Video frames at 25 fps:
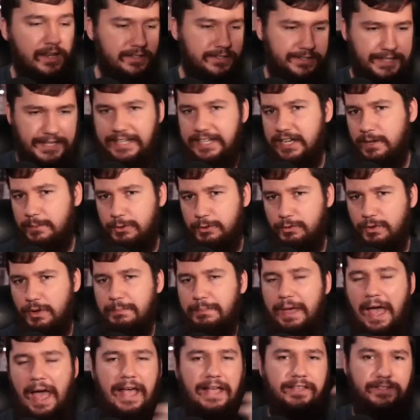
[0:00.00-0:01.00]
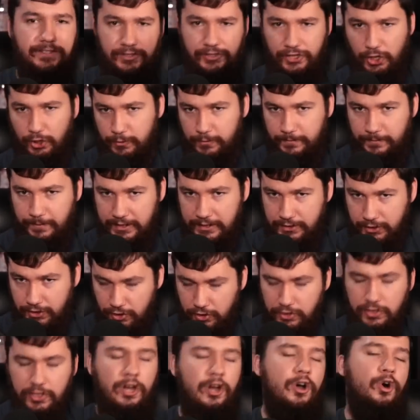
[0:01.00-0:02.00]
DWM has no
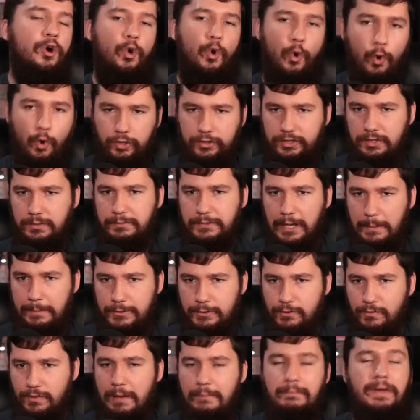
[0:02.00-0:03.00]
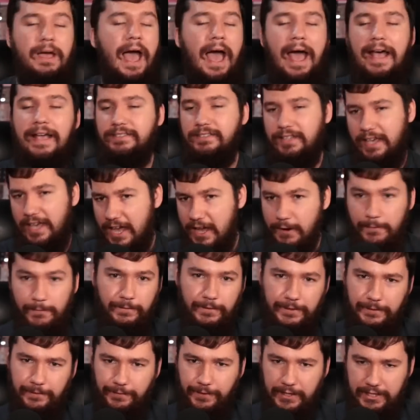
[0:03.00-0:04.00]
features, Awesome WM has
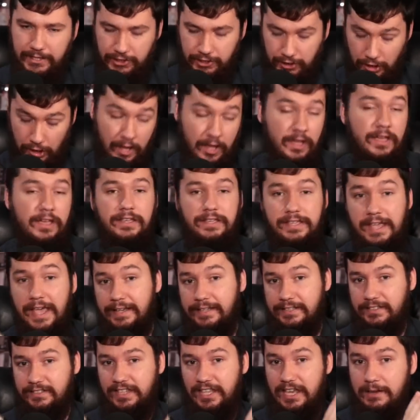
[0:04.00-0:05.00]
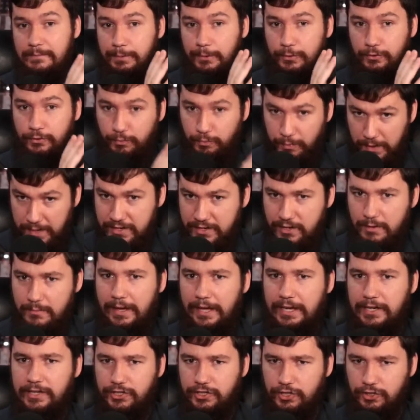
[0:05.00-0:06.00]
every feature. Yes, they are both window
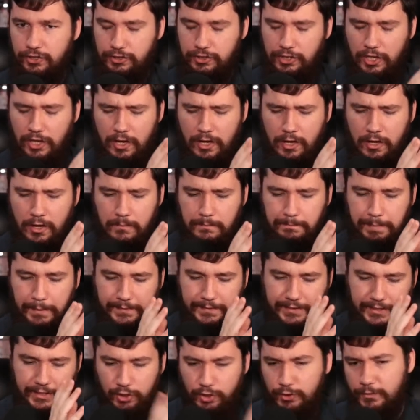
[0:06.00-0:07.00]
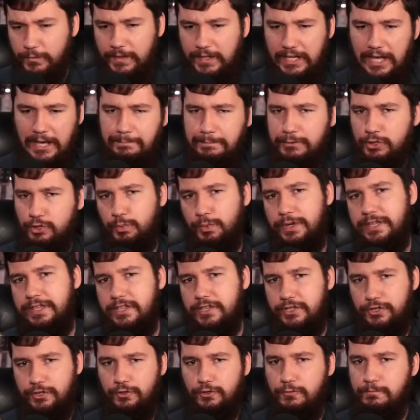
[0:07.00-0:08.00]
managers, but the overlap between the
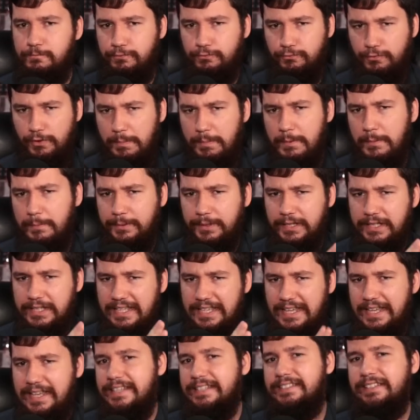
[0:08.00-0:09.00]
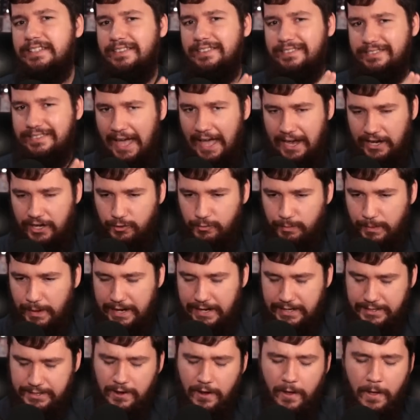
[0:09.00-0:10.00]
two probably isn't that
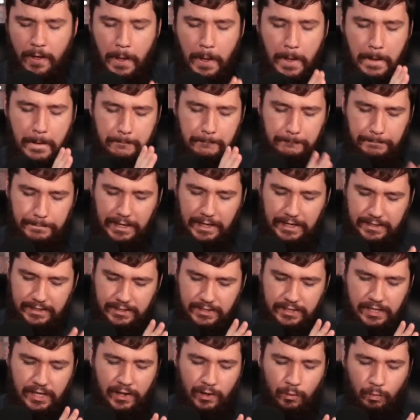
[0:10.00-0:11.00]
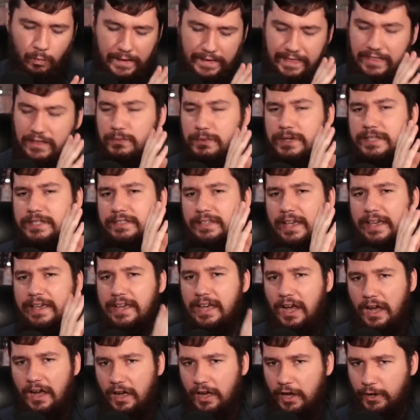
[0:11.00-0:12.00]
great. But when there is a
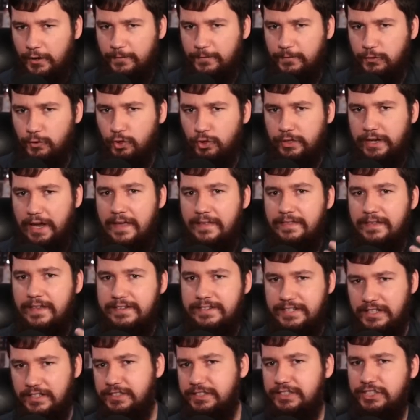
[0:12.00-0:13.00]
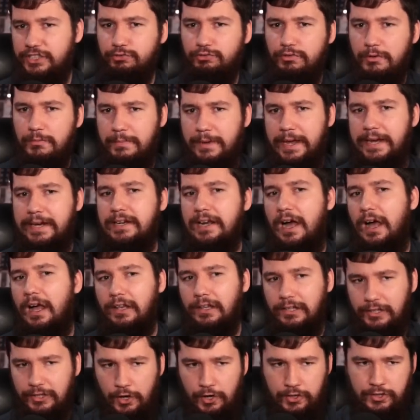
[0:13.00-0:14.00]
hard fork and there does still remain a
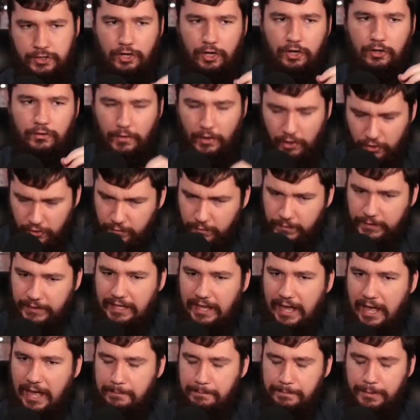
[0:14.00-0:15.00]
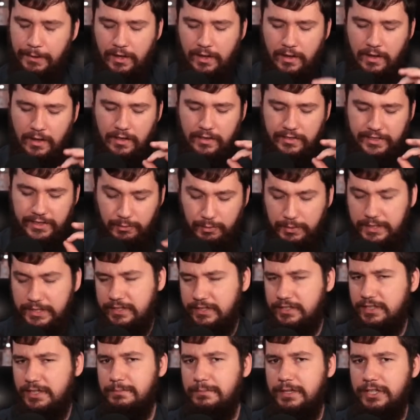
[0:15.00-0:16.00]
lot of overlap, there
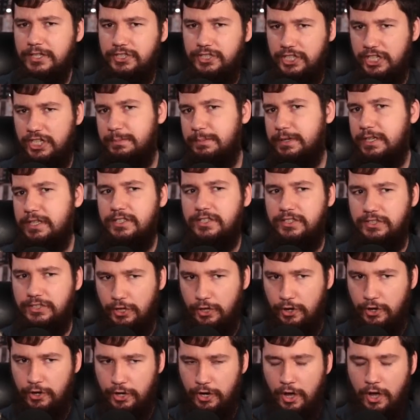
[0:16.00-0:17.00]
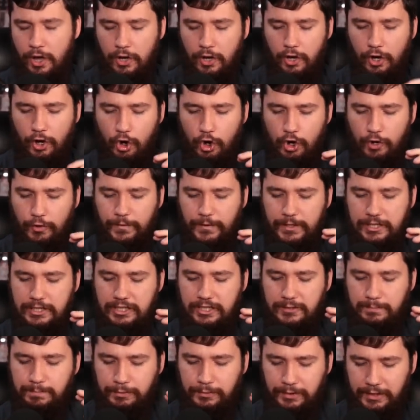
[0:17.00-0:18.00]
is some legitimate concern over
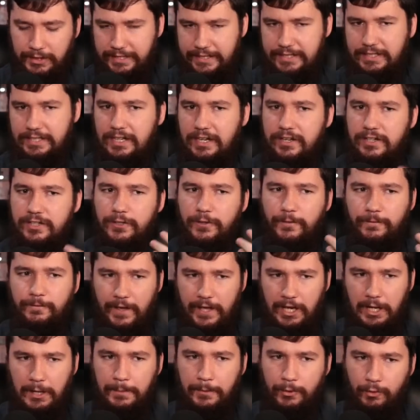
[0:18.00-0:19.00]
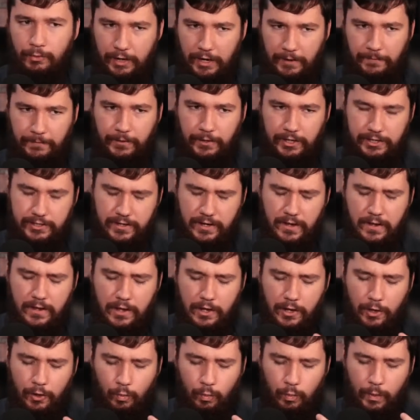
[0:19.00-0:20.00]
splitting developer effort.
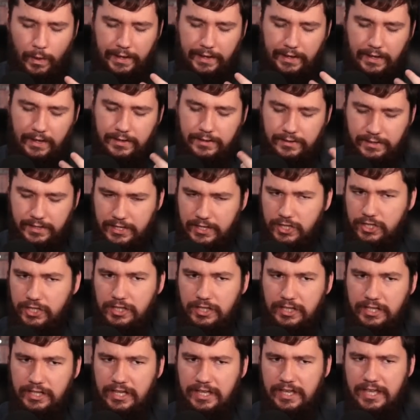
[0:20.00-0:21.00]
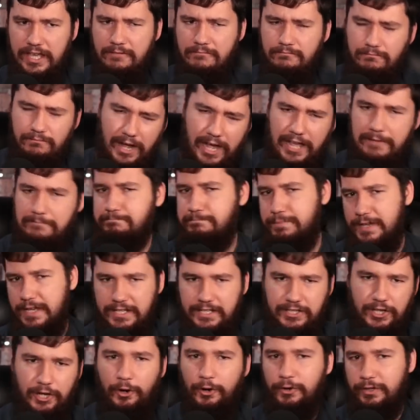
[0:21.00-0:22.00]
Where initially it might be
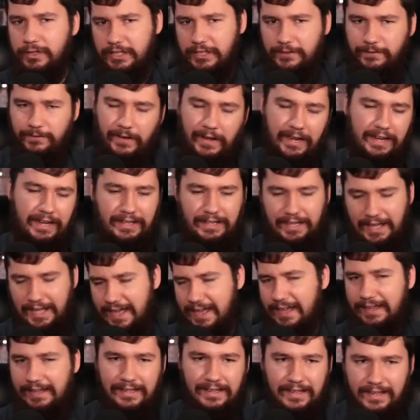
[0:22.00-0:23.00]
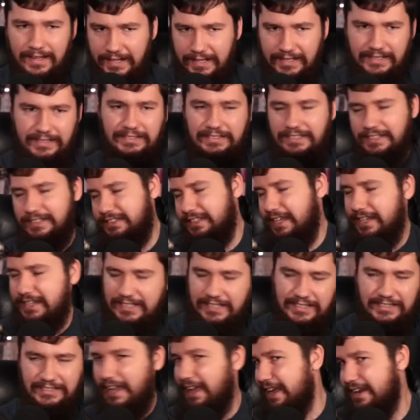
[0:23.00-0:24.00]
totally fine, like, hey, here's this
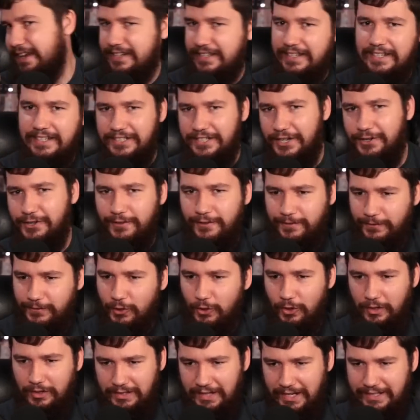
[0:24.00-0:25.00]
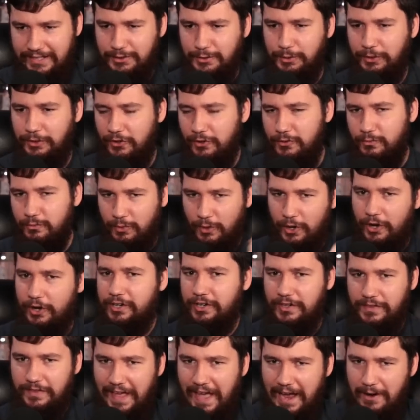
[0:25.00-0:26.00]
exciting new fork, let's all go
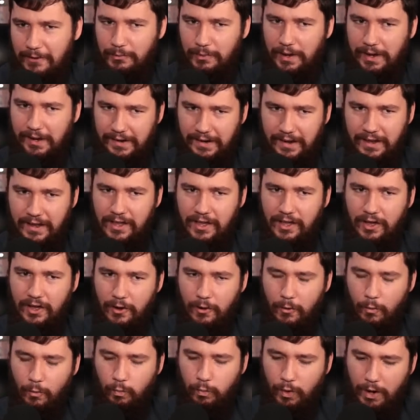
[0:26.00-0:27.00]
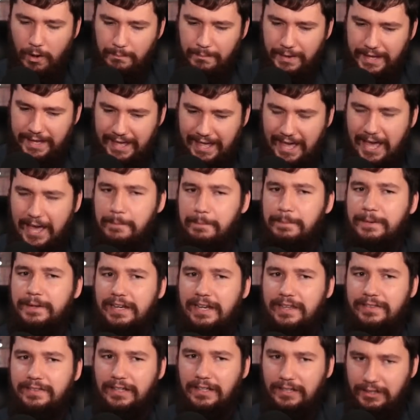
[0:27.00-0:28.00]
work on that one. What may happen
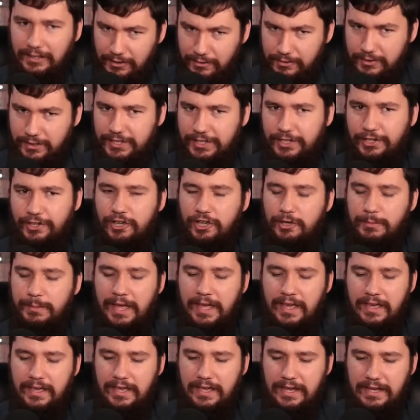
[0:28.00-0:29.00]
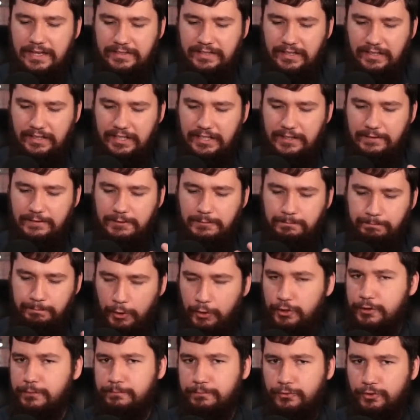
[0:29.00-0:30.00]
in the long term is it leaves
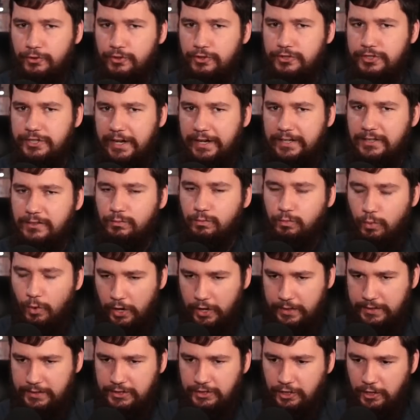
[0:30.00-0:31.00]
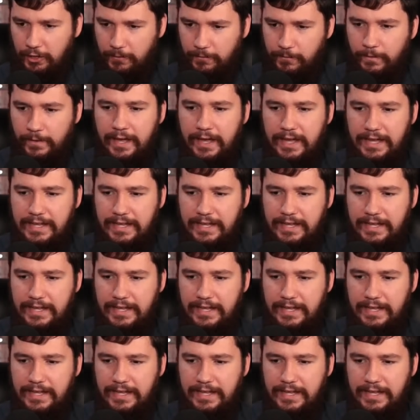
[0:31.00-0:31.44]
both projects worse off.